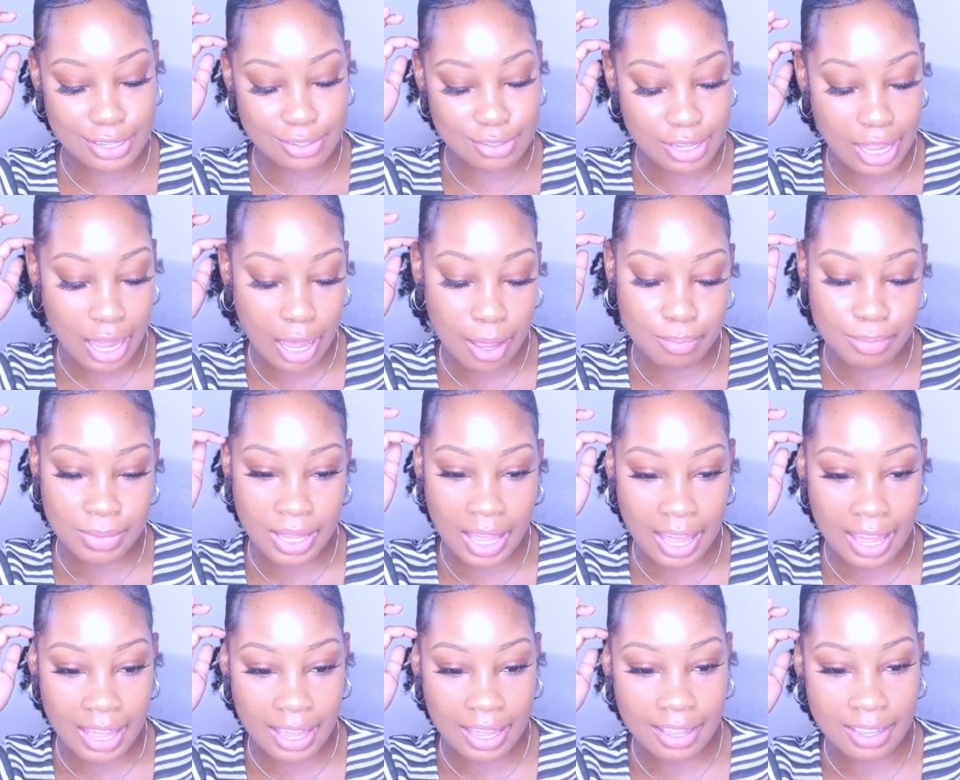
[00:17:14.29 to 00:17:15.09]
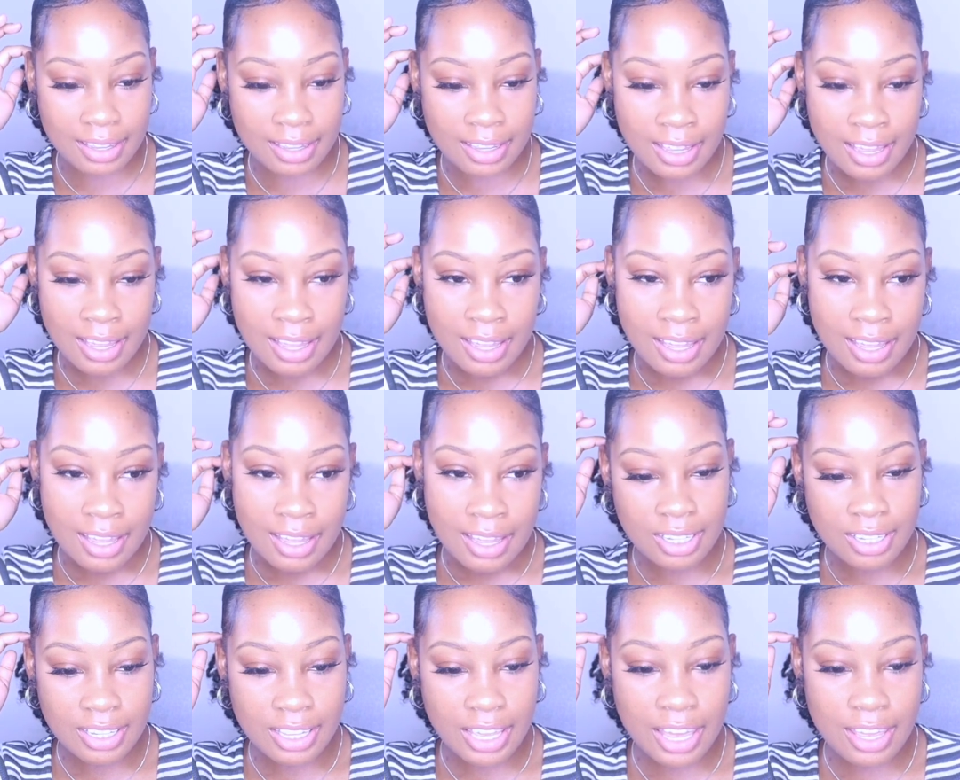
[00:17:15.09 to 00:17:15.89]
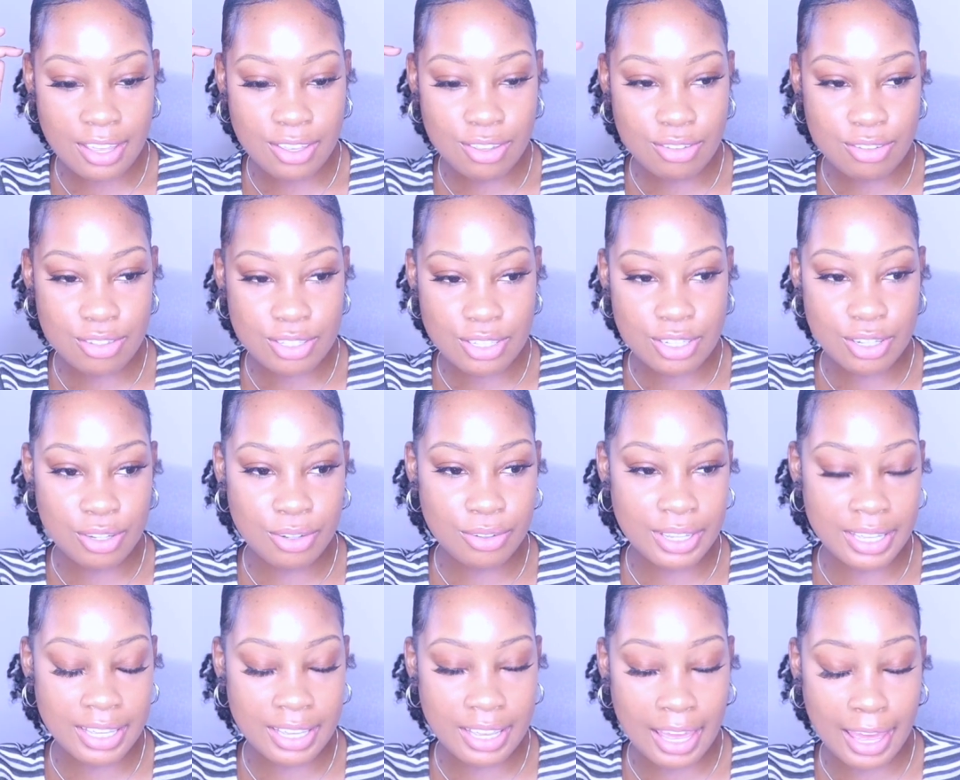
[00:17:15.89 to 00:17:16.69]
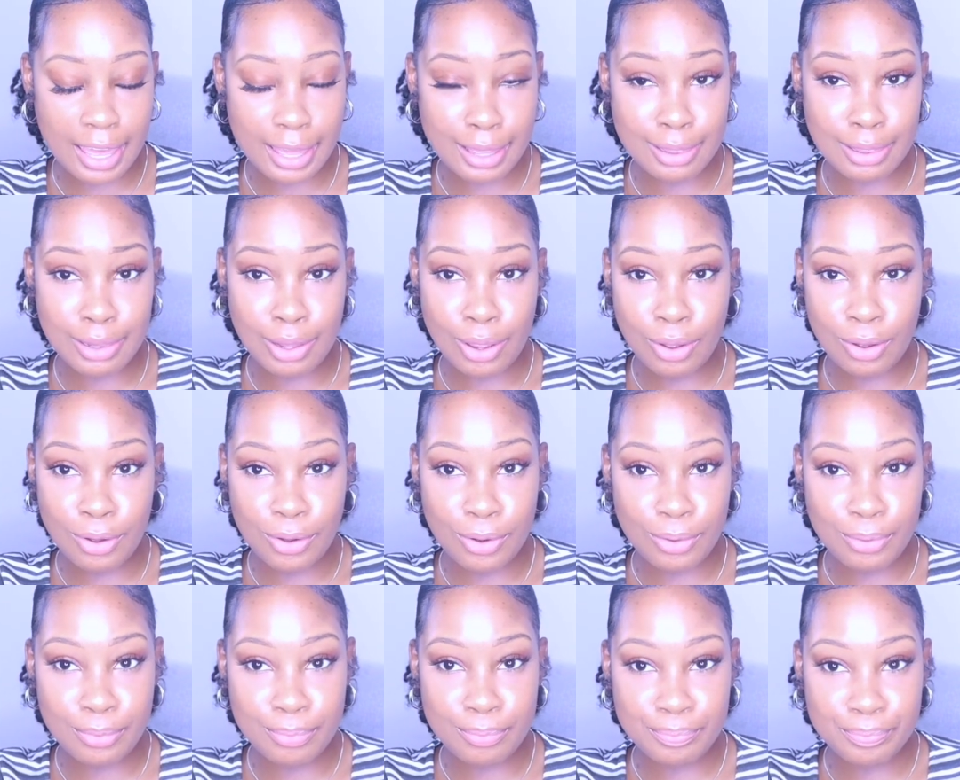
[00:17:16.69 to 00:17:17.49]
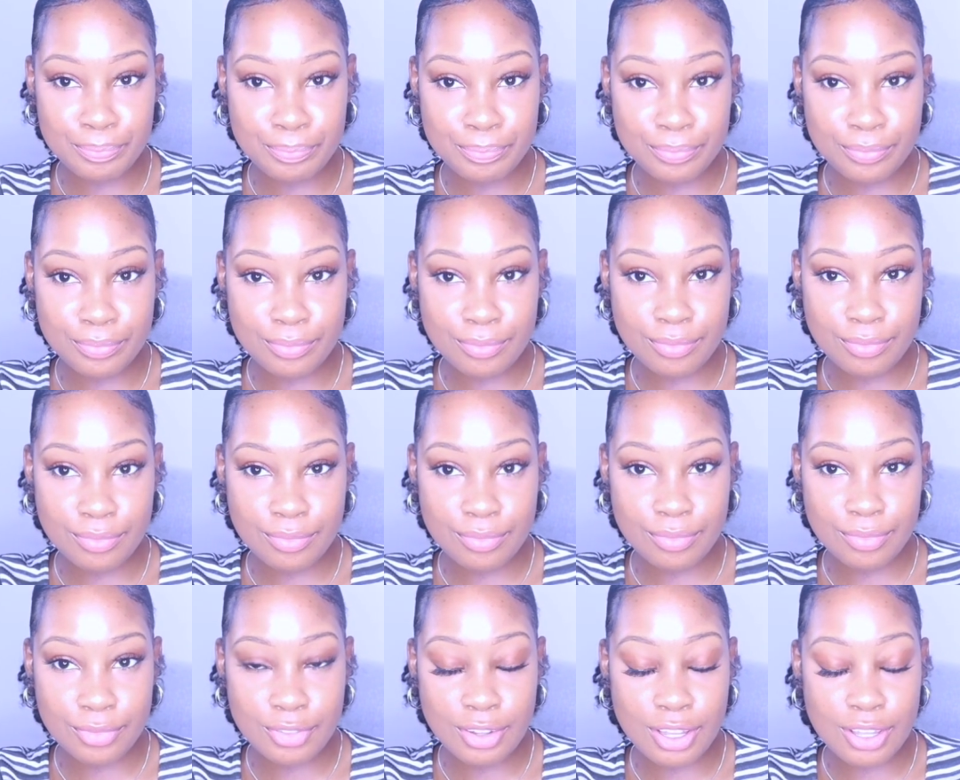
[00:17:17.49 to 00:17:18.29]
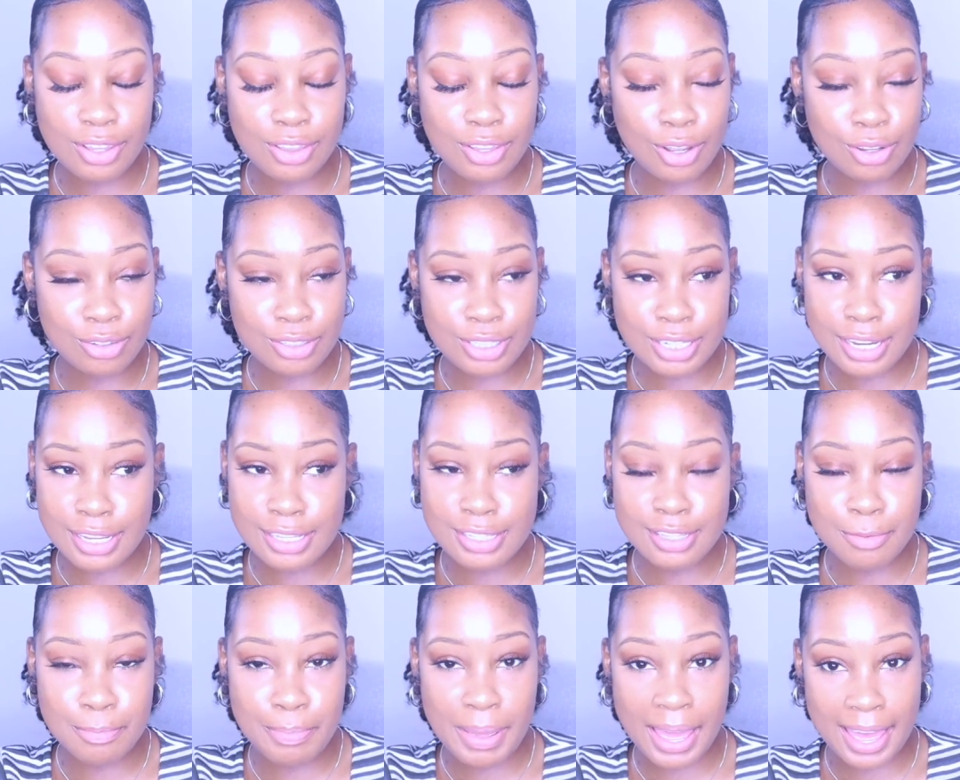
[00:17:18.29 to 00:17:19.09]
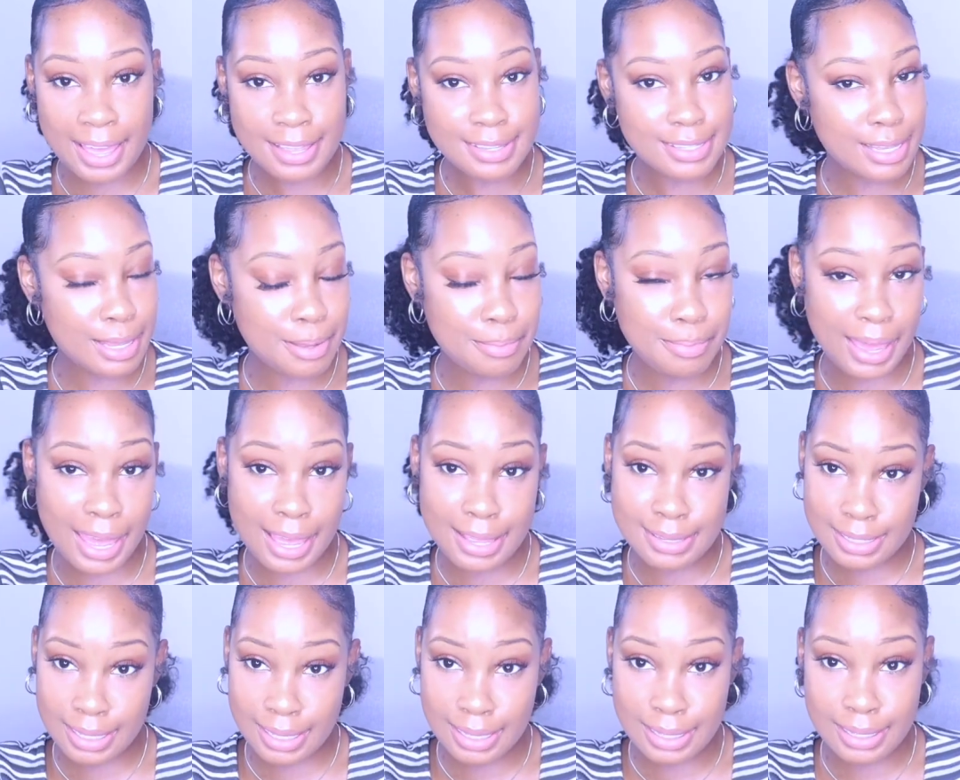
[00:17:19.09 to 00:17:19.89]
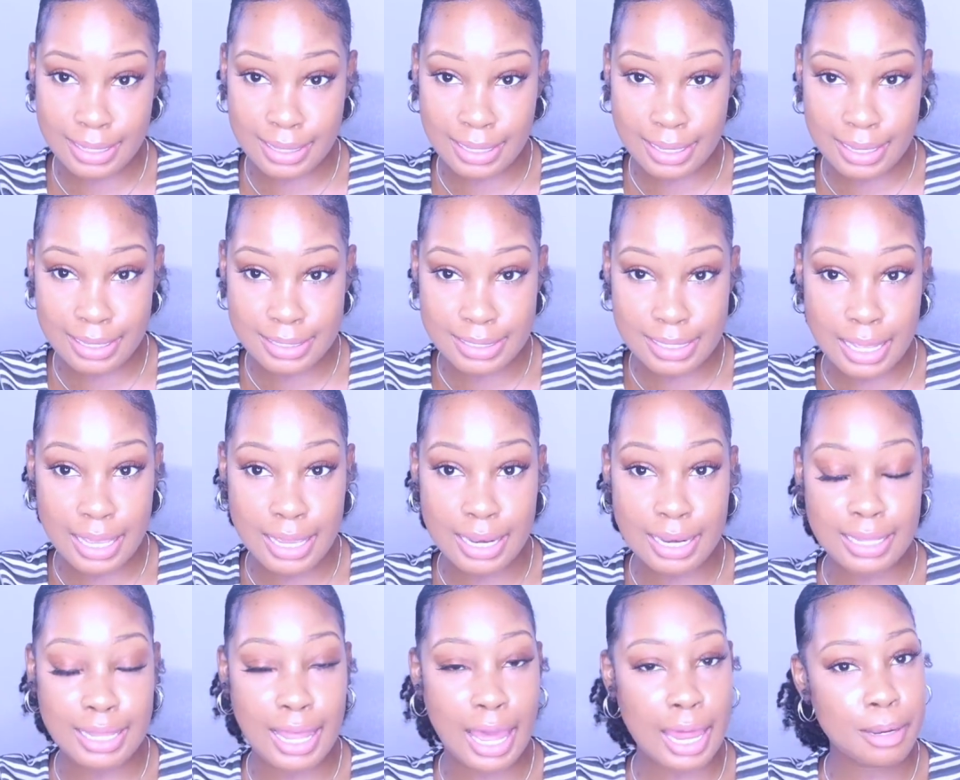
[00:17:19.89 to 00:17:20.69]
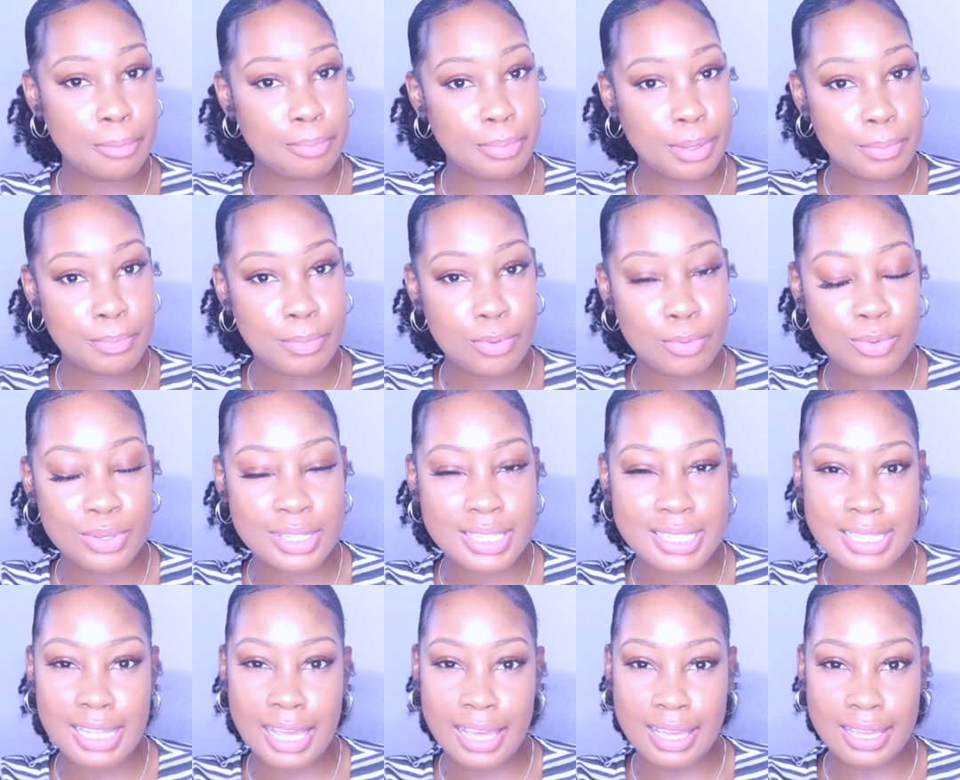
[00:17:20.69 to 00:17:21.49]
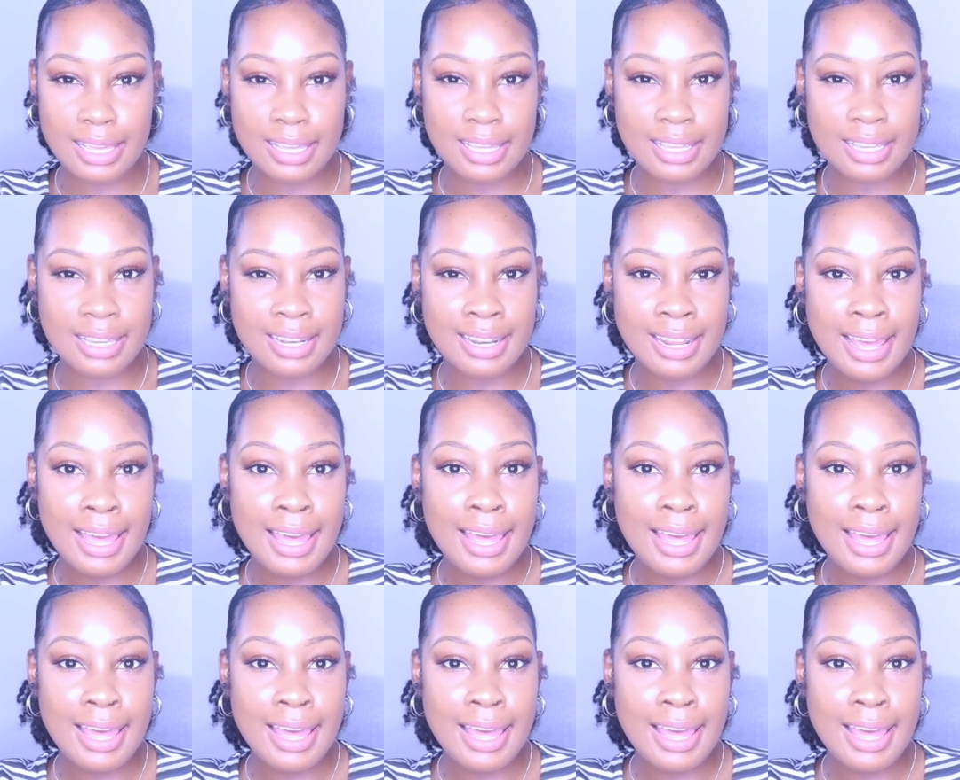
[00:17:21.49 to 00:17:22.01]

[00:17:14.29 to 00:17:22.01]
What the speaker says: So I'm like, can you still get a low chance of passing Nclex? And a lot of people were saying